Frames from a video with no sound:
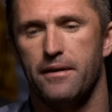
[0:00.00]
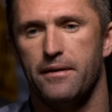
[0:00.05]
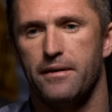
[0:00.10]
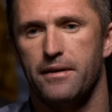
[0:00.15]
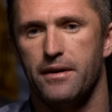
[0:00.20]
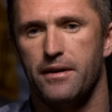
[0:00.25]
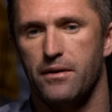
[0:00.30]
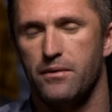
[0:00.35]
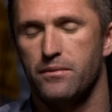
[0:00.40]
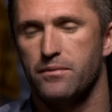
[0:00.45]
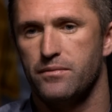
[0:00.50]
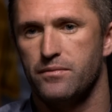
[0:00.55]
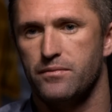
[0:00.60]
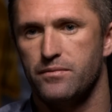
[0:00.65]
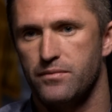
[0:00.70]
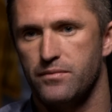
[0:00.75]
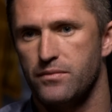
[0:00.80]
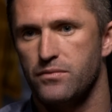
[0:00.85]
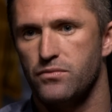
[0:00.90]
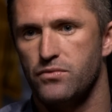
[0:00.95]
you know,
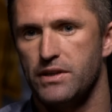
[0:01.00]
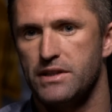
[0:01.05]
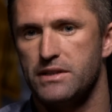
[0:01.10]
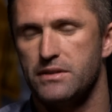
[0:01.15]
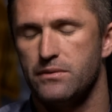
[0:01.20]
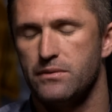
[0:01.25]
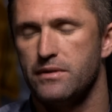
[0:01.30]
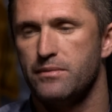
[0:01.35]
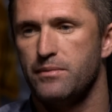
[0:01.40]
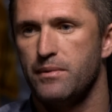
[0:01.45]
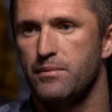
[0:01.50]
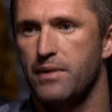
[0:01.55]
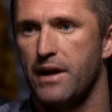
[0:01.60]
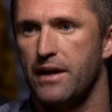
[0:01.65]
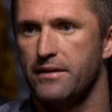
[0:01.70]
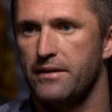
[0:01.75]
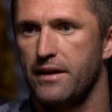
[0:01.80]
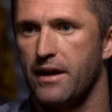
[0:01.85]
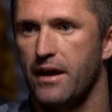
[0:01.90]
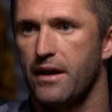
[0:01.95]
recently we've been
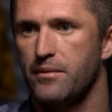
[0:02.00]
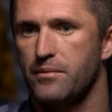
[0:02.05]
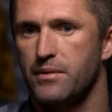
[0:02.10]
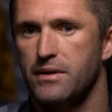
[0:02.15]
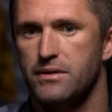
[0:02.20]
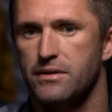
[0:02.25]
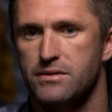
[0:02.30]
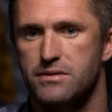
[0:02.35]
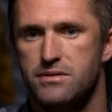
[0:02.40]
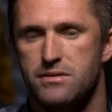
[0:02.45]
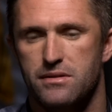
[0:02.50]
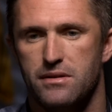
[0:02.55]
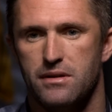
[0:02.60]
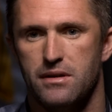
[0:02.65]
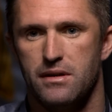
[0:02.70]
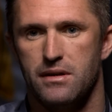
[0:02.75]
playing together because